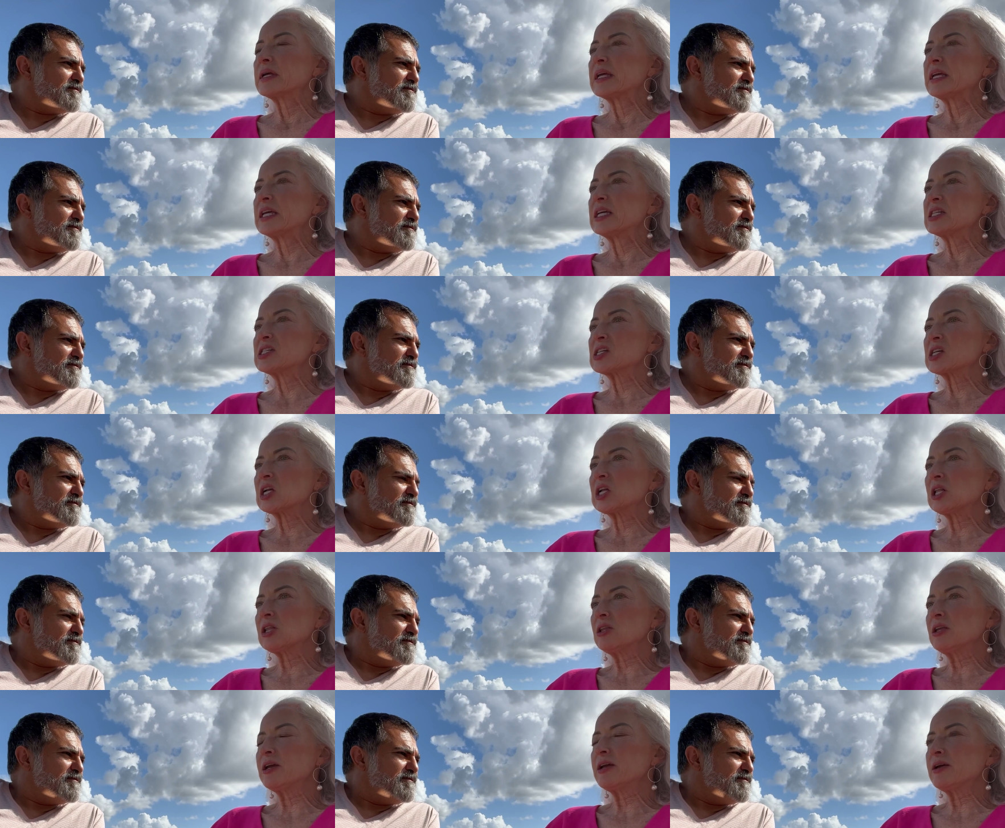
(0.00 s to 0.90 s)
Speaker 1: is
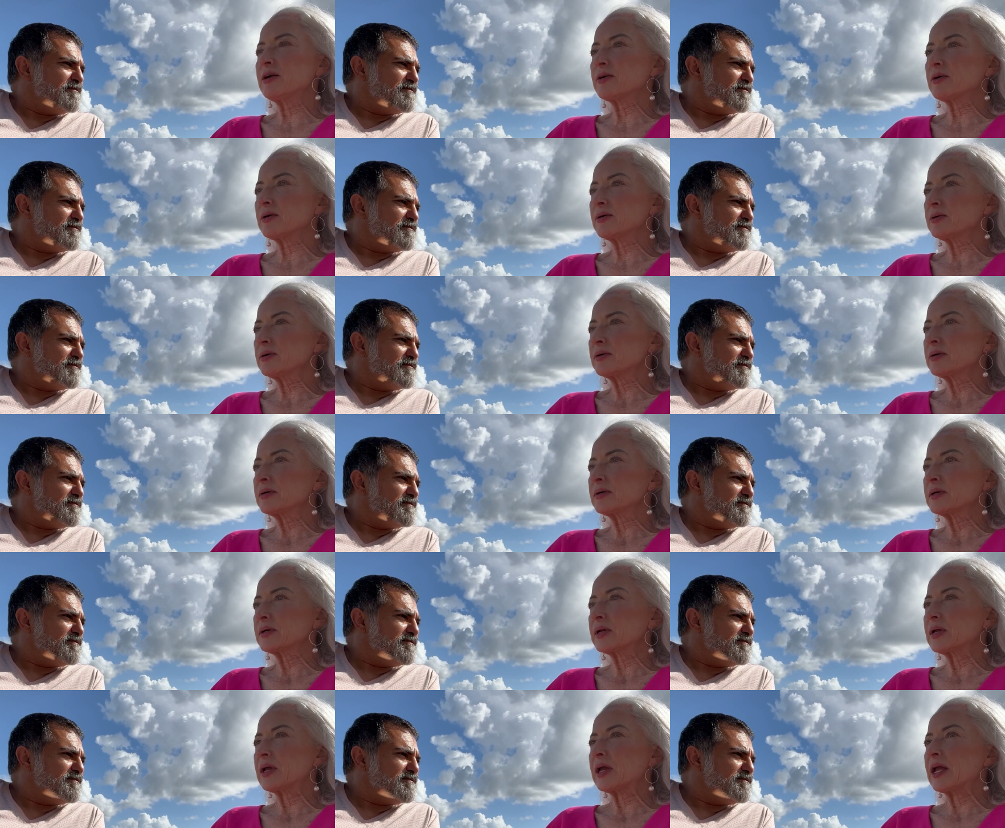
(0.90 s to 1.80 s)
clear,
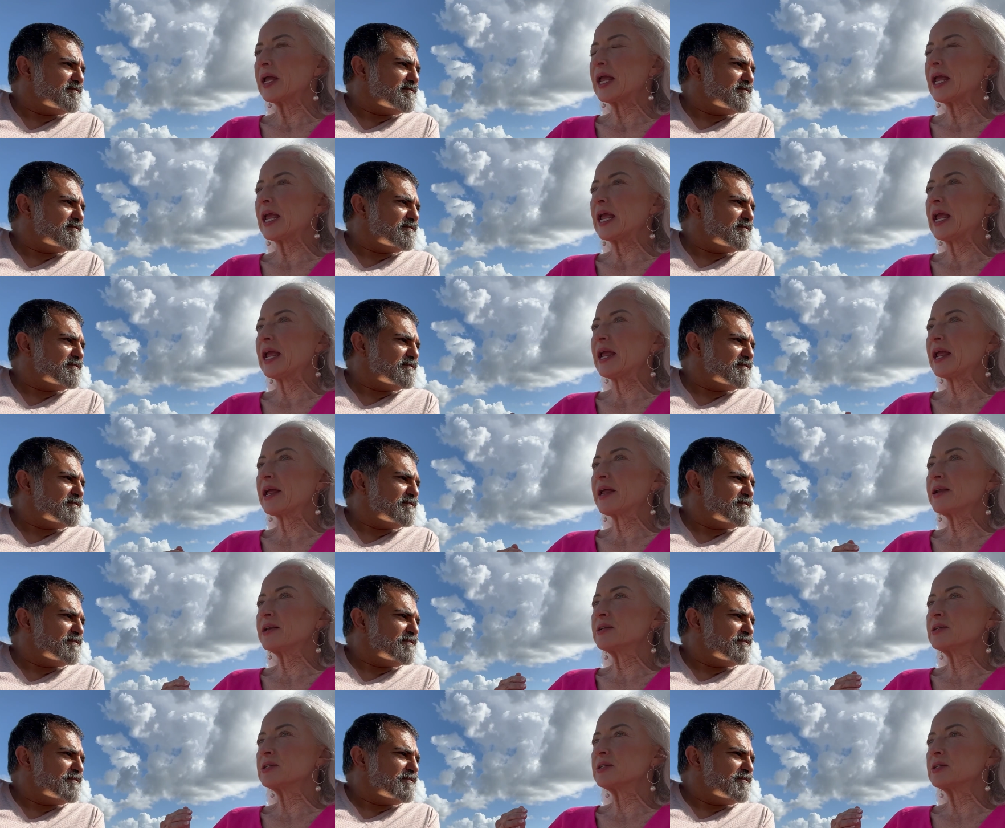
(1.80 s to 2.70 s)

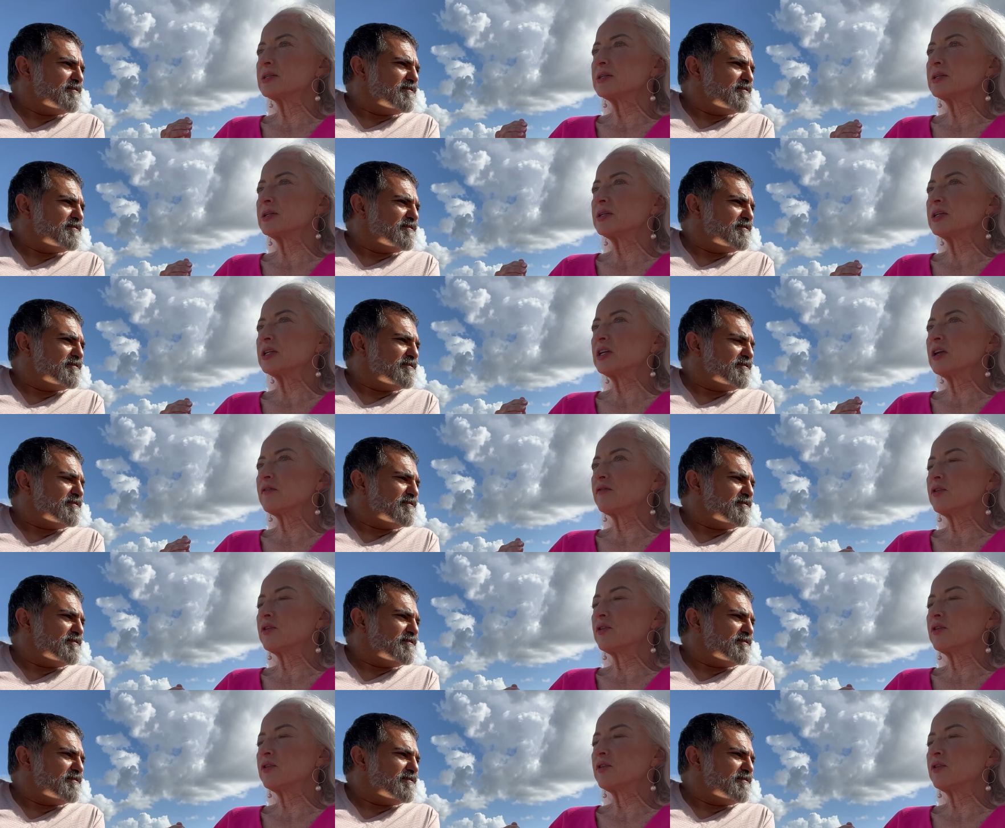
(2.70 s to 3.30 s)
and if